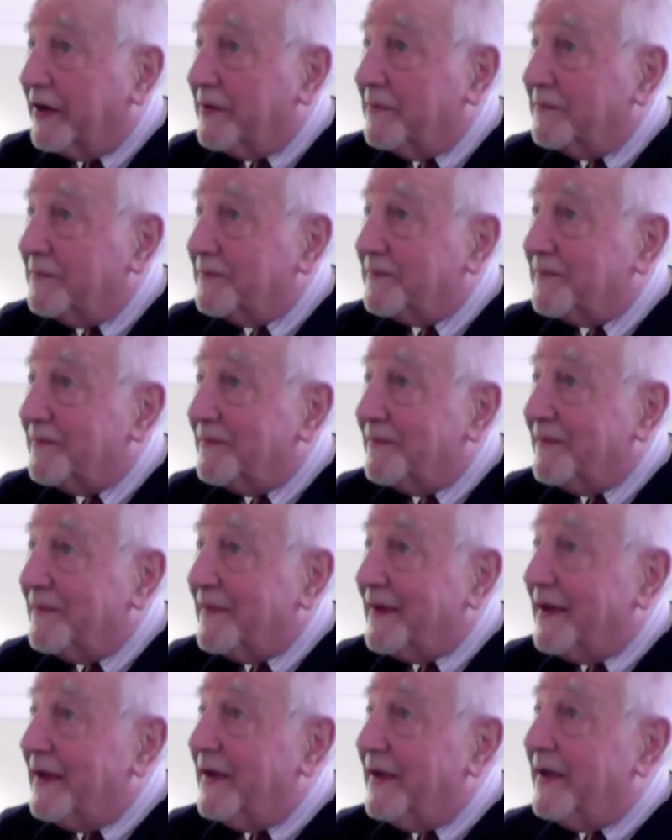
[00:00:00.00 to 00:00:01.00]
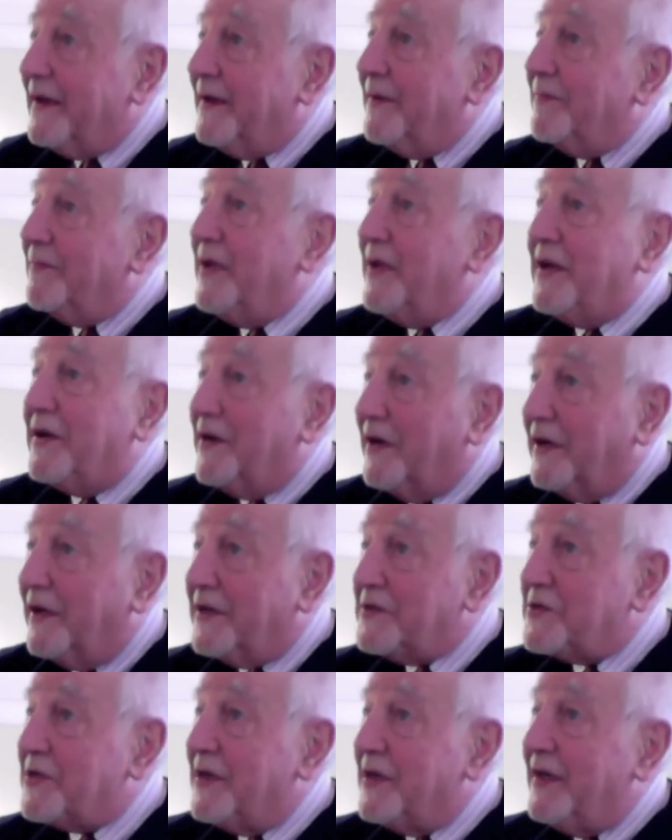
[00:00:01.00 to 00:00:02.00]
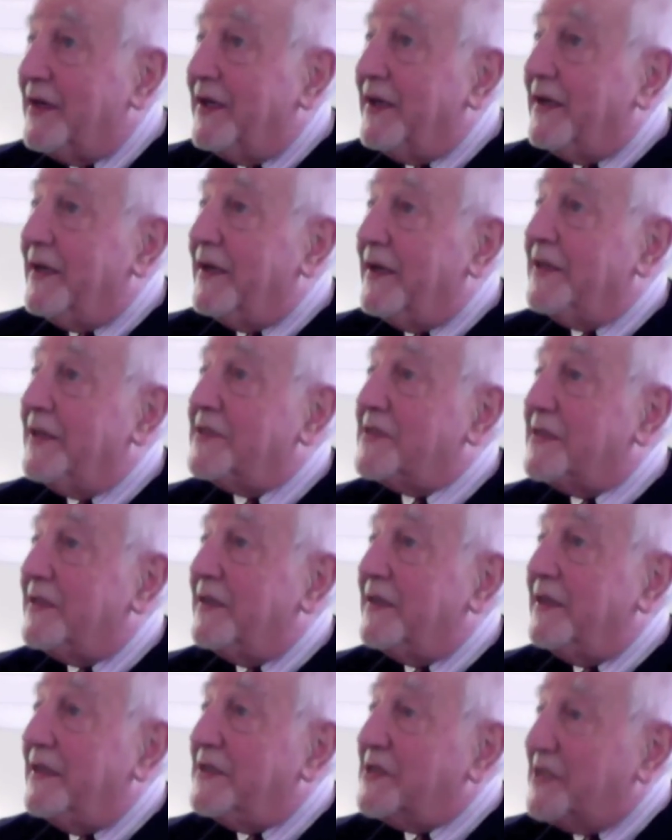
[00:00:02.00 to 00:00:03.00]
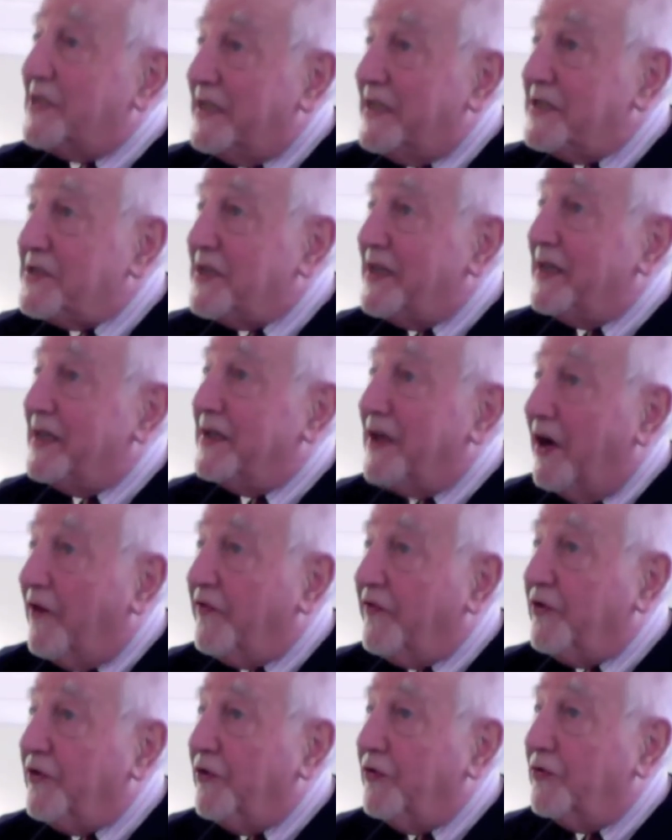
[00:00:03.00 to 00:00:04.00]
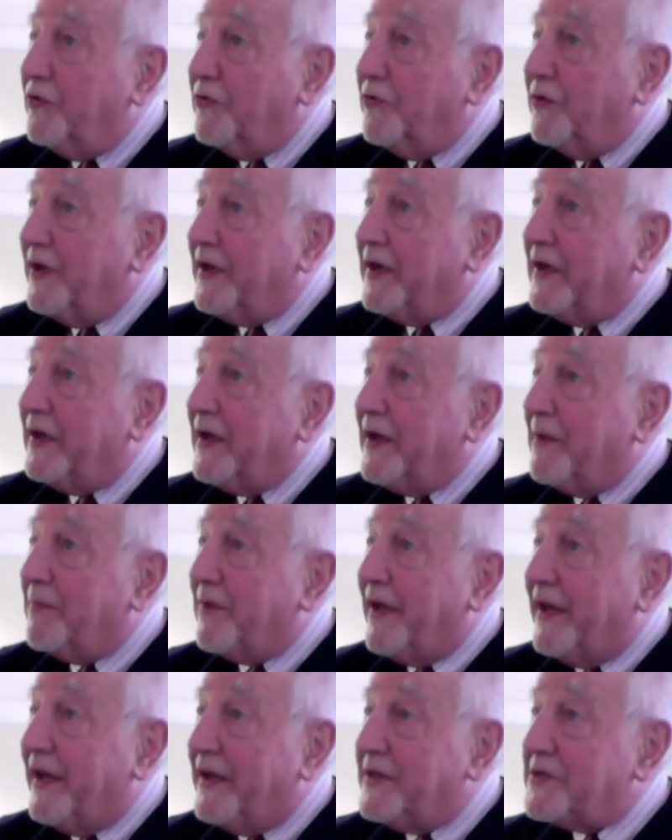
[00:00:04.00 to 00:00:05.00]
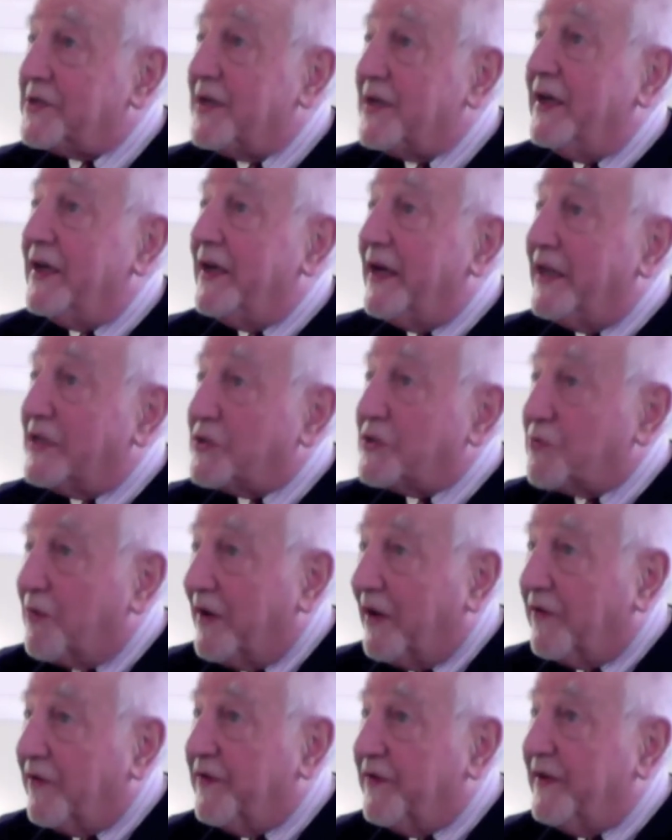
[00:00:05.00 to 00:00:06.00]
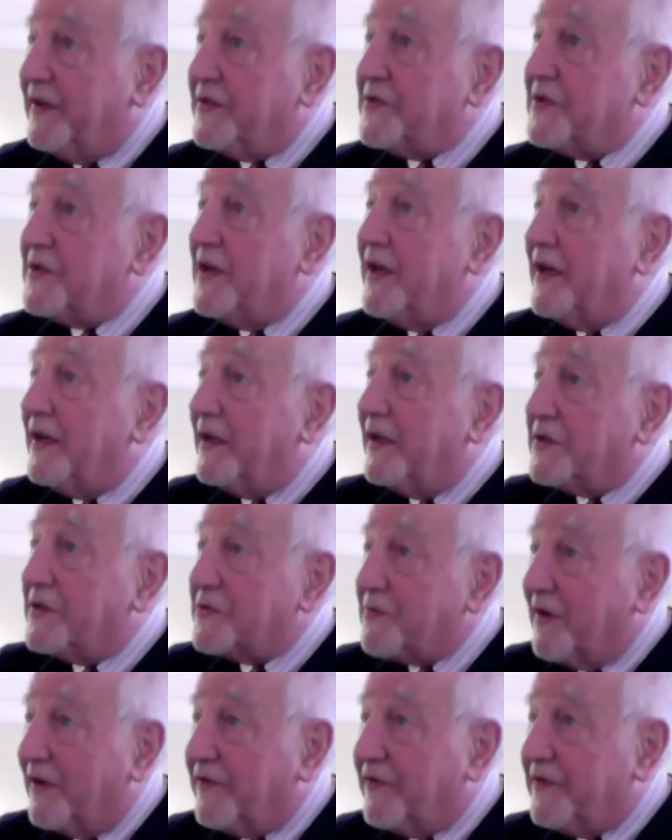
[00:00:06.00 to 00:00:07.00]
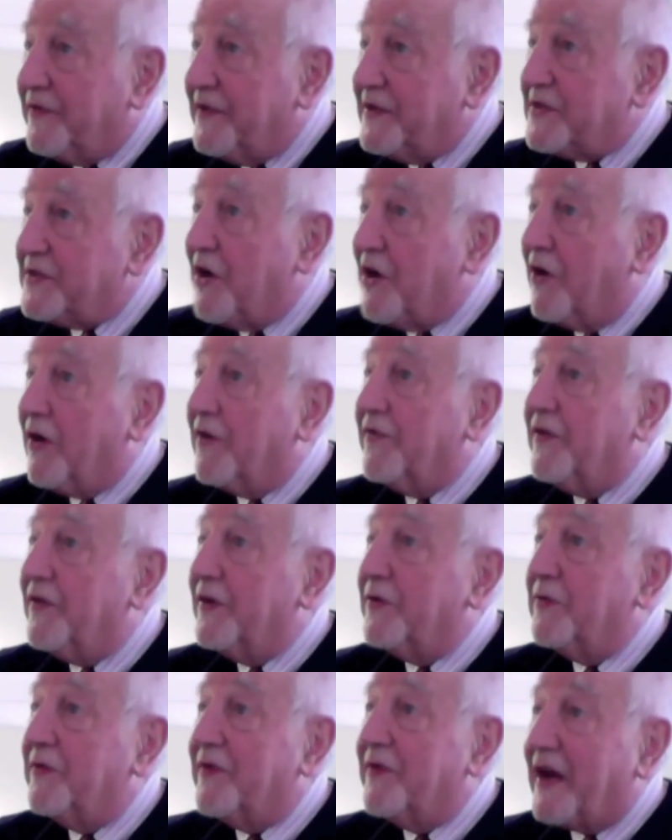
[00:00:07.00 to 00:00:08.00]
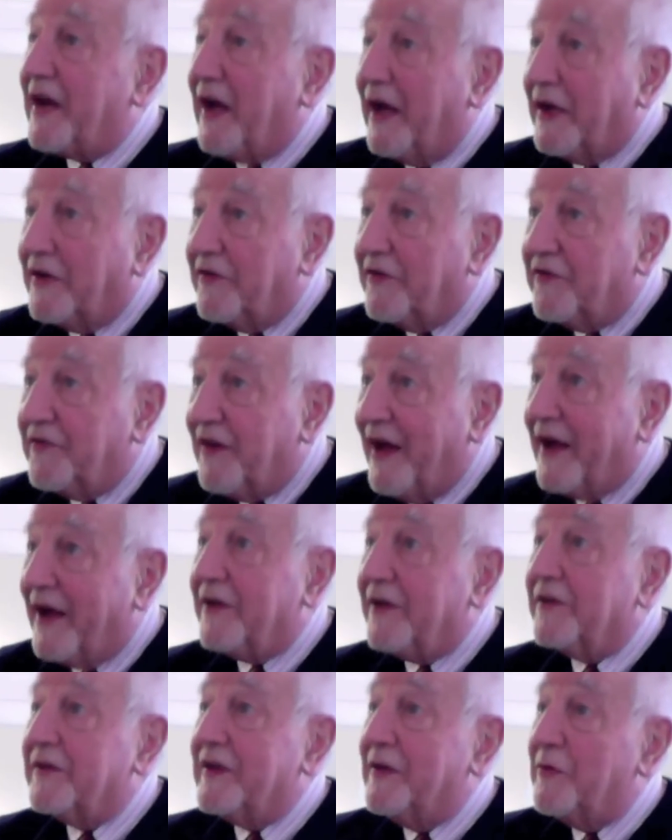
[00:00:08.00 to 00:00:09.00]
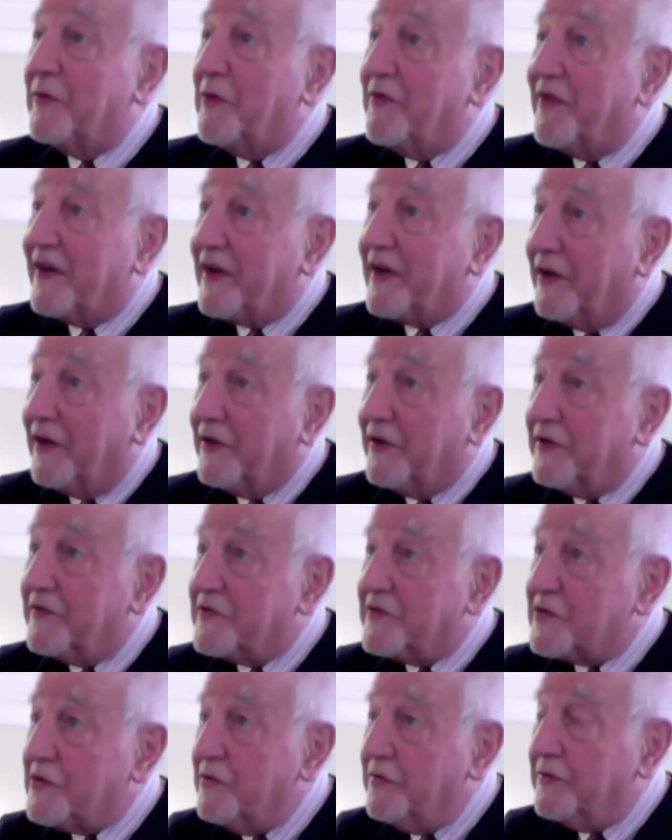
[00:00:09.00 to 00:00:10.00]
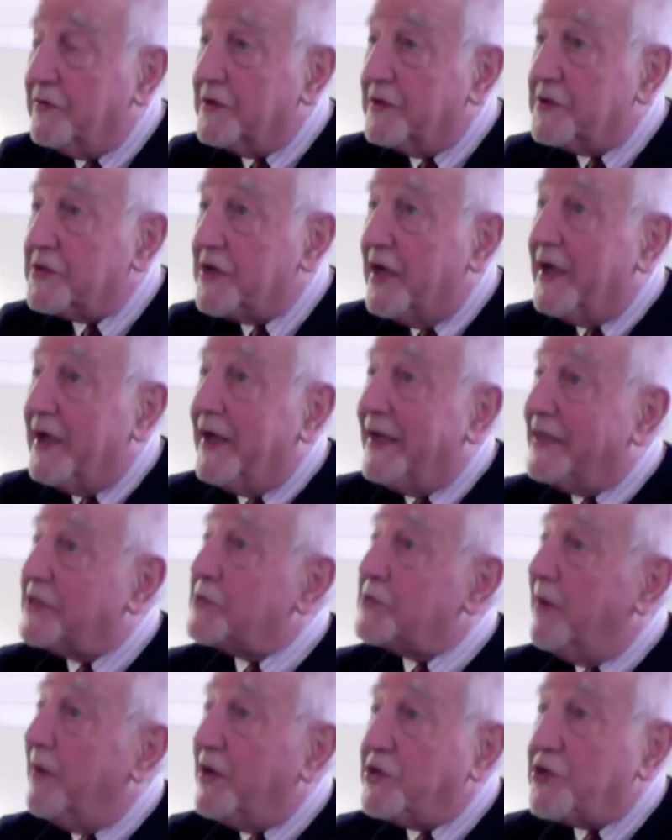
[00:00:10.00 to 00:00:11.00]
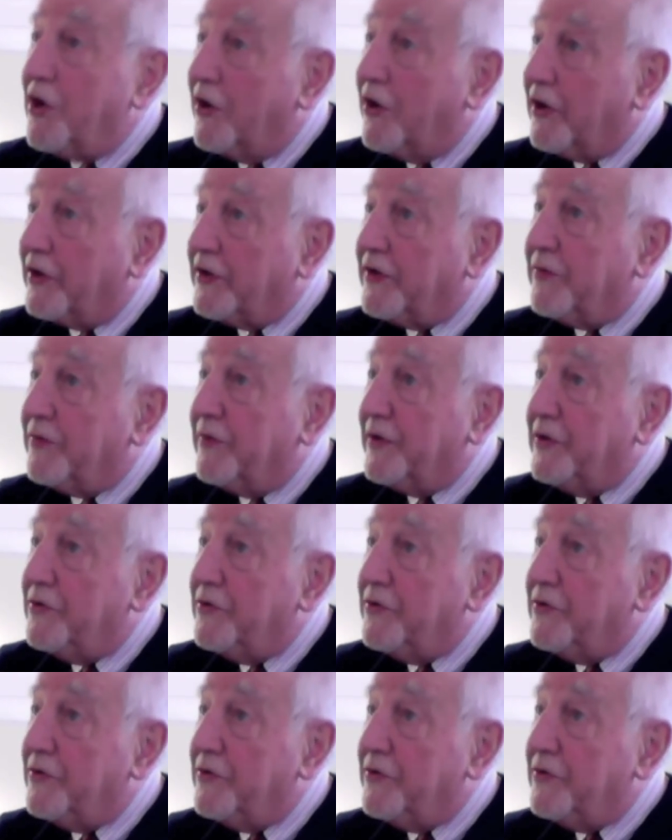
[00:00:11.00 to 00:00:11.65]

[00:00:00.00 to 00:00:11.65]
And that's hard because it's easy enough to do it in a place as wealthy as Yale, as wealthy as Harvard, with a kind of faculty, with a kind of students.